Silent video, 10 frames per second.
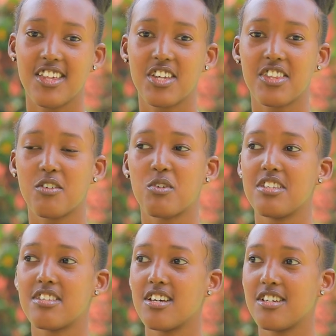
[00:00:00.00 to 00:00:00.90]
I think that
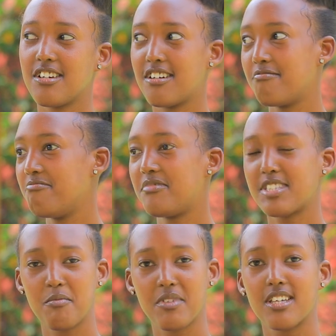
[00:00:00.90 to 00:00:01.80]
was
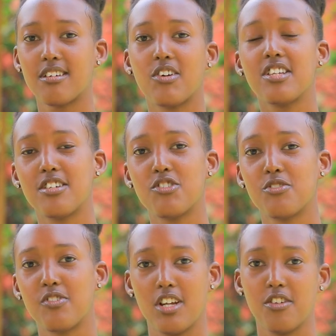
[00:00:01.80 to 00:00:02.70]
something great that
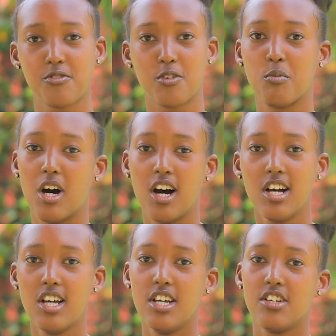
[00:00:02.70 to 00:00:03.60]
you've learned from her.
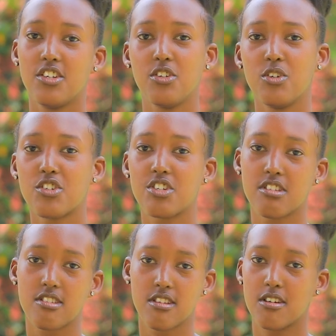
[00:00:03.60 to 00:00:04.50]
You know,
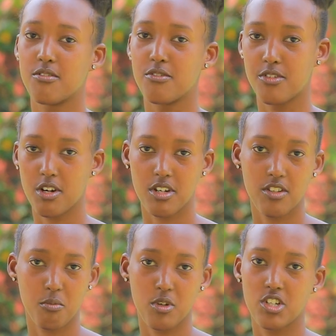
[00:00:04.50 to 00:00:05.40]
she's very
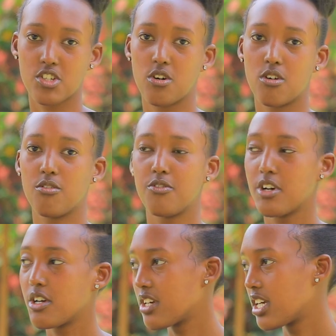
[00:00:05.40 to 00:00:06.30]
spiritual,
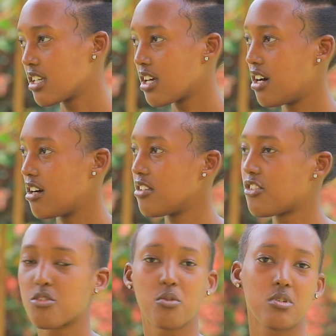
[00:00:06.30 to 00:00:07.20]

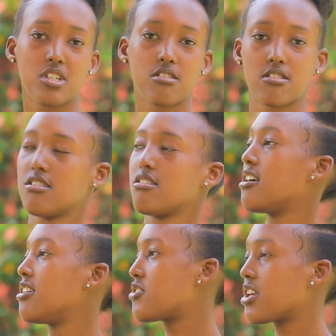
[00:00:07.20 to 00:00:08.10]
she's good
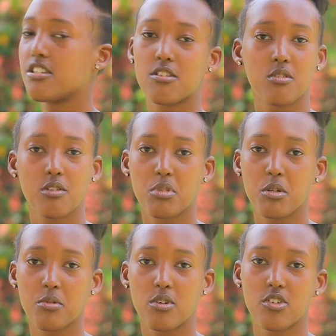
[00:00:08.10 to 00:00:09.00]
at relating with
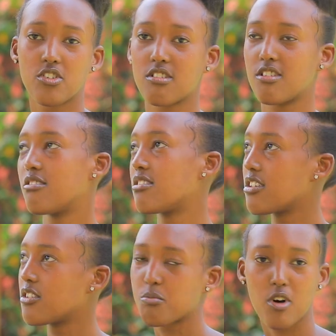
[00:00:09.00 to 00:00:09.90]
people. She's not
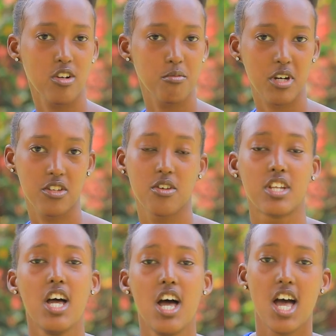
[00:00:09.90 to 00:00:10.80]
this proud
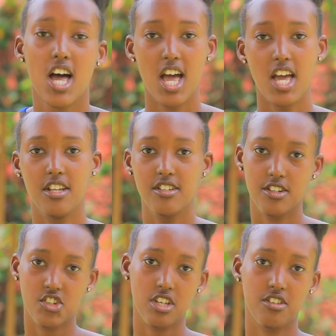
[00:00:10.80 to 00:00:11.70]
person,
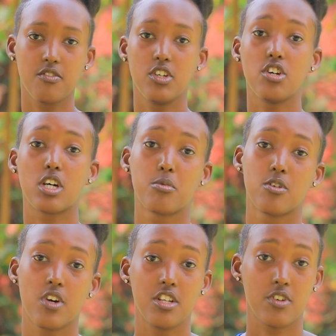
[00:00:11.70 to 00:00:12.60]
and she has given you a couple
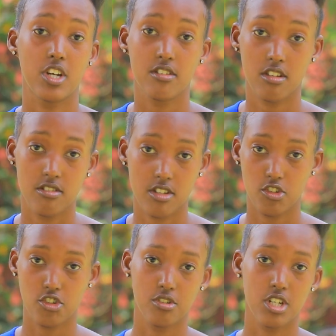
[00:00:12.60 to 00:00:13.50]
of advices that
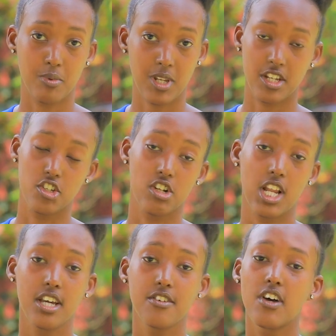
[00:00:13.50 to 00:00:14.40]
you should apply in your
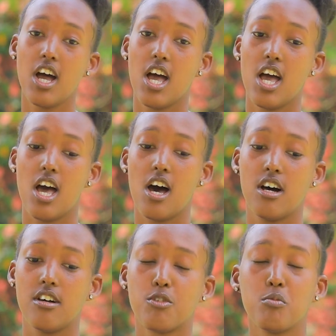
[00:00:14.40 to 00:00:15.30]
life.
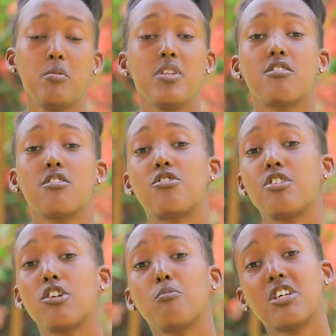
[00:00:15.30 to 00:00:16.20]
Remember, this is to
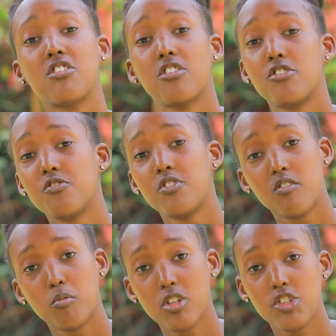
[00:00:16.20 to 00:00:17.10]
take you places that you've
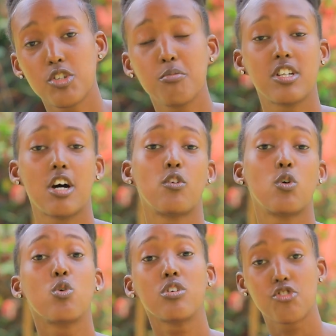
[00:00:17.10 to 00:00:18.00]
never been to but have
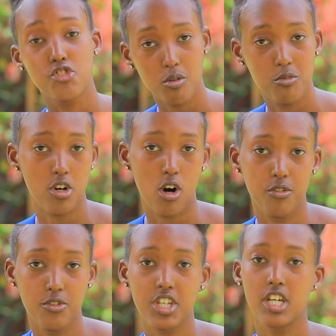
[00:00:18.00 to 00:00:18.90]
always dreamed
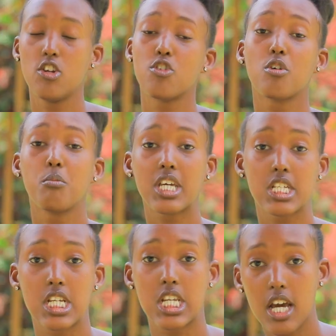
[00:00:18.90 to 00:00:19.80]
of. You can also make
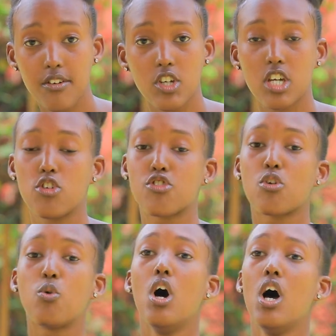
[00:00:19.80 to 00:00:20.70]
it in life. You can
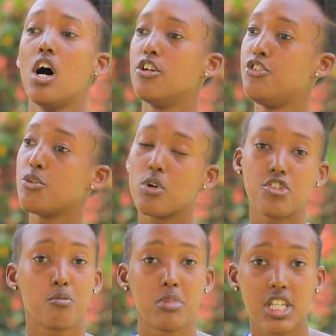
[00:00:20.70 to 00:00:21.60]
also do
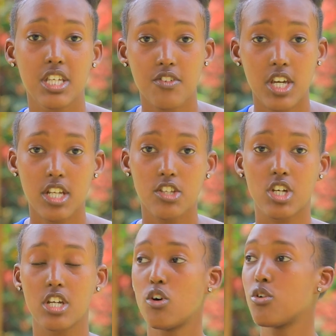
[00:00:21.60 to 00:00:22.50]
what you believe in. You
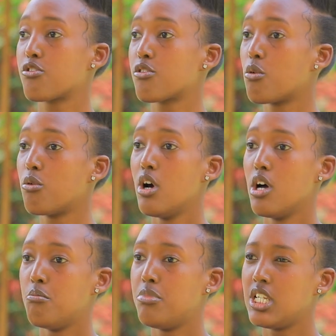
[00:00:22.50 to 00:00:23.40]
can also
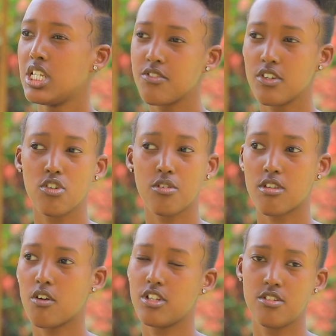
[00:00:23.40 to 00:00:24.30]
believe in
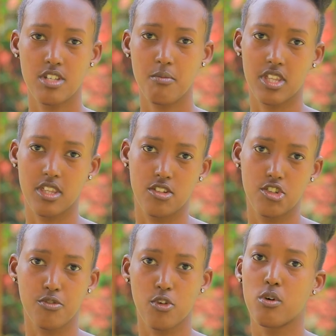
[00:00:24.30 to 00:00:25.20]
yourself and do something
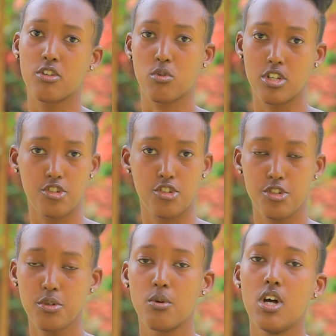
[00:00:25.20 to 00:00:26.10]
that you've always wanted to
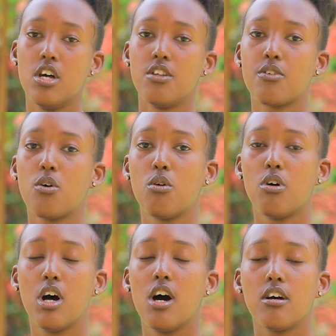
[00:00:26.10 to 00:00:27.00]
do. So
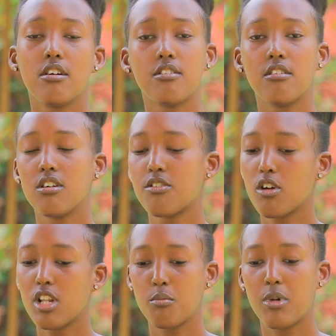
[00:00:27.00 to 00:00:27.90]
it's
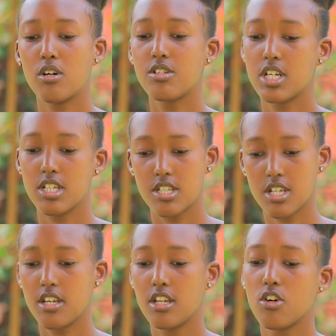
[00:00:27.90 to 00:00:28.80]
all about
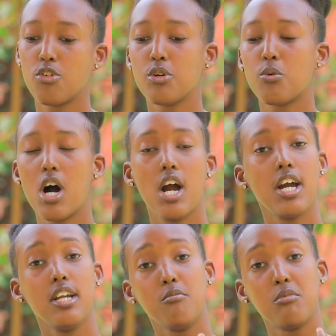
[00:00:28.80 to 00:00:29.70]
understanding who you are
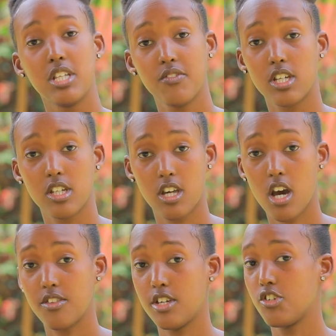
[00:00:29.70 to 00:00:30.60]
and believing in
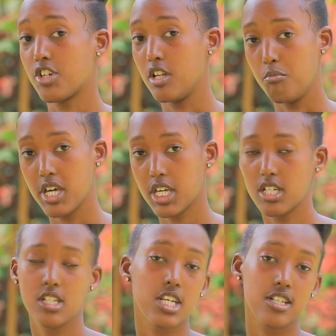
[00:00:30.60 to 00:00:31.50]
God that you can make
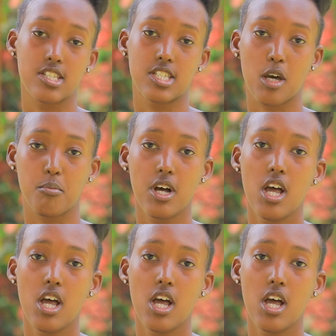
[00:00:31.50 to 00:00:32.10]
it and take a step.